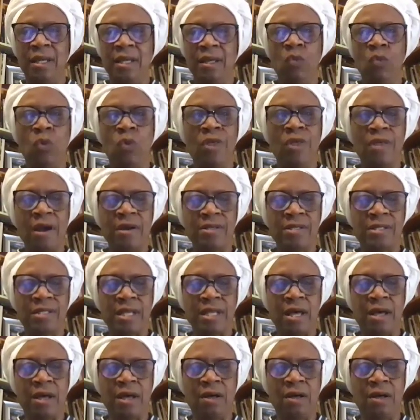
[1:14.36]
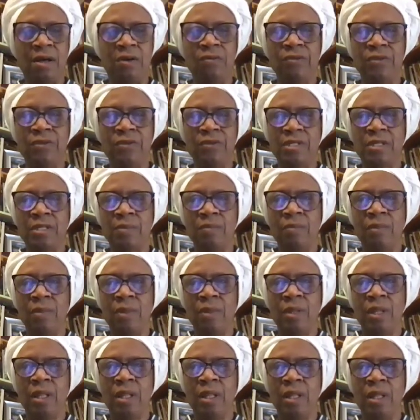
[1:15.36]
with ourselves
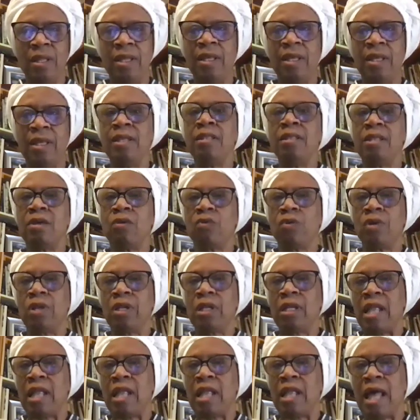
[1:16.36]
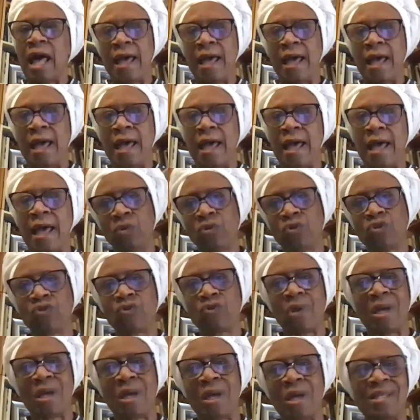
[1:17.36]
in the reliable,
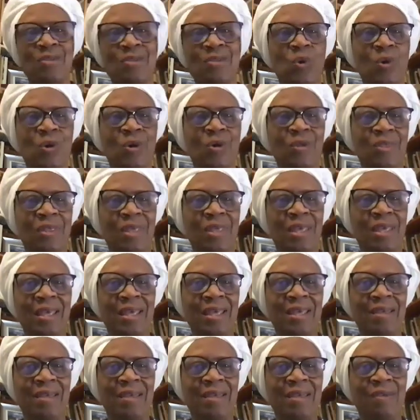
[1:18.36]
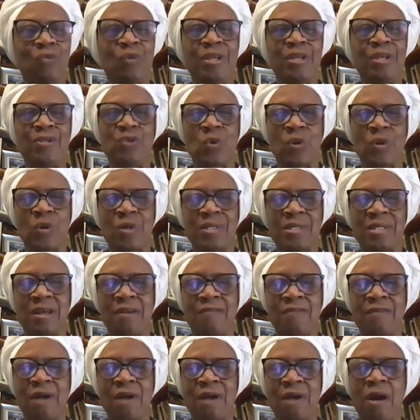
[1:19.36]
trustworthy resource
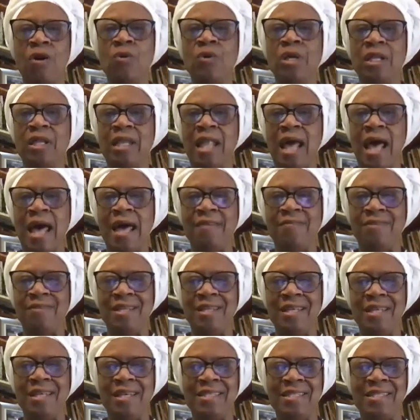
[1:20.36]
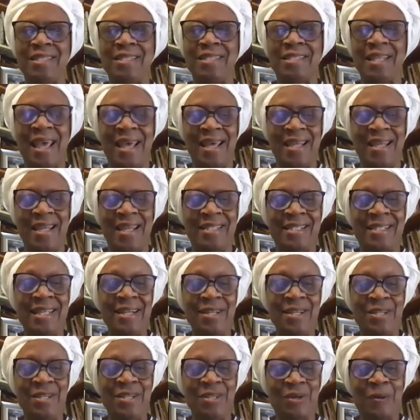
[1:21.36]
of our own aliveness and
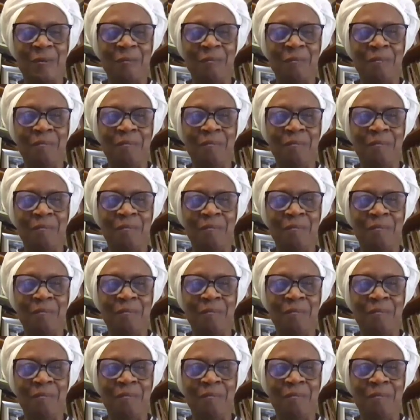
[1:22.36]
center.